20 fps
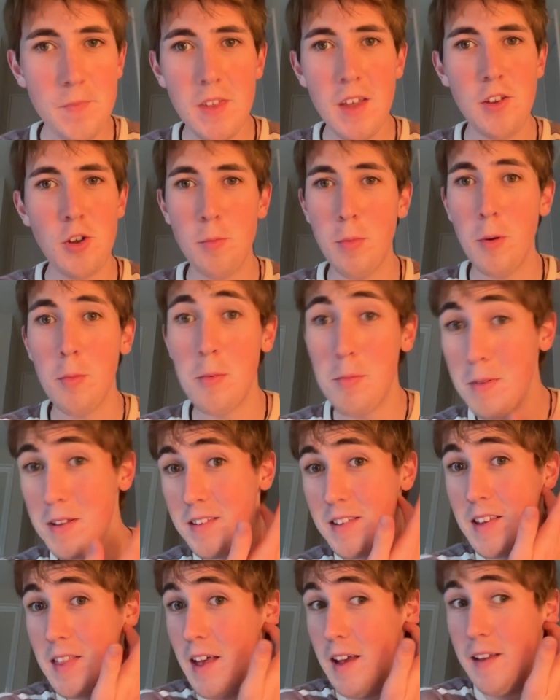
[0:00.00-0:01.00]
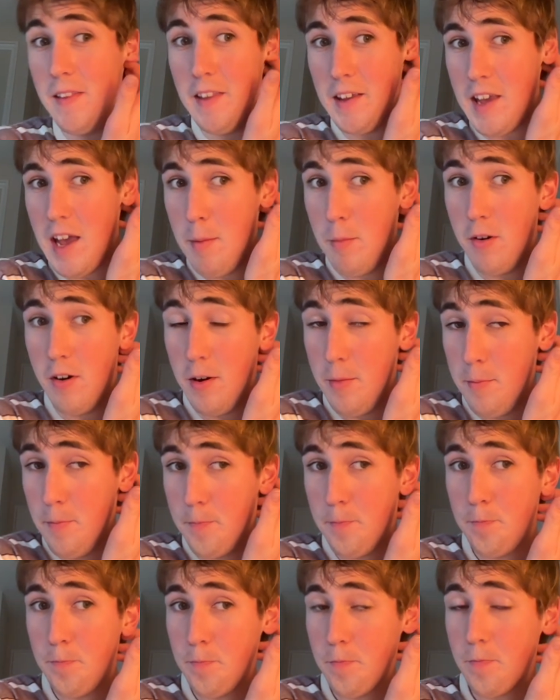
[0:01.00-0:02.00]
You'll probably see that in the camera.
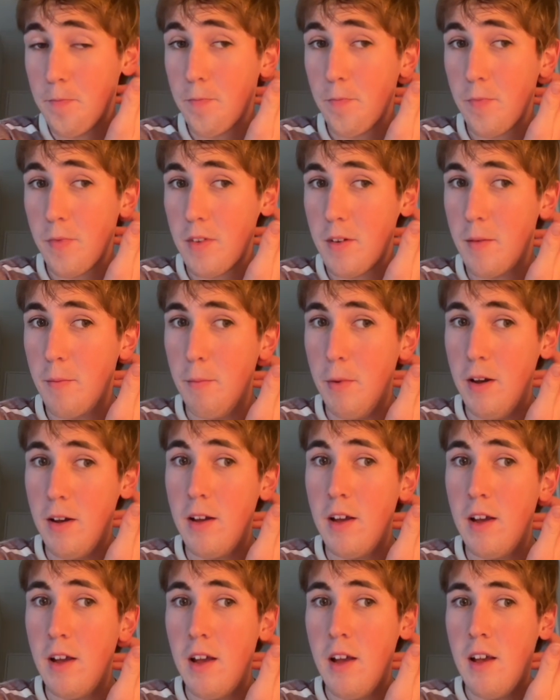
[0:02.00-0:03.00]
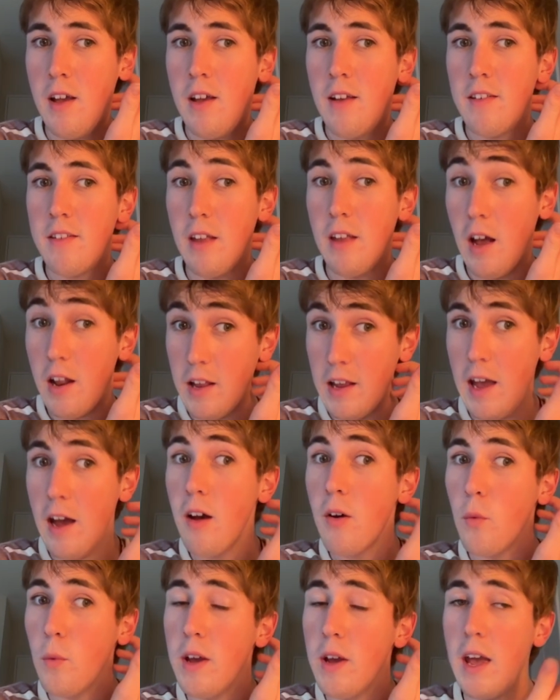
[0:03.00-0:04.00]
But starting
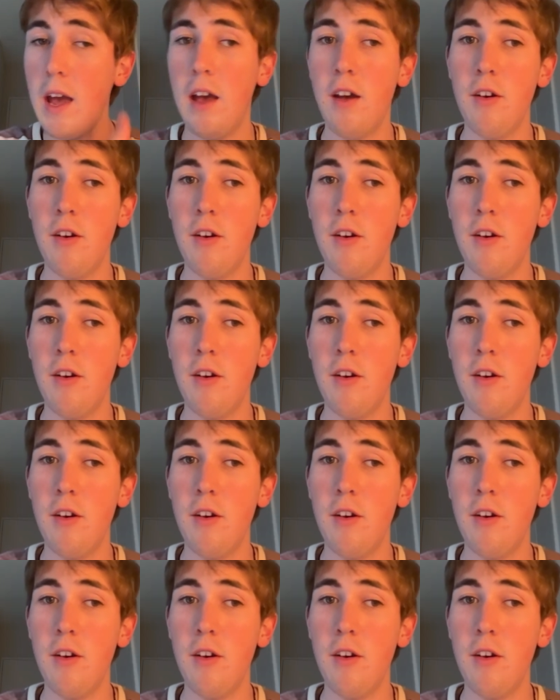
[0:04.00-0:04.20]
out, we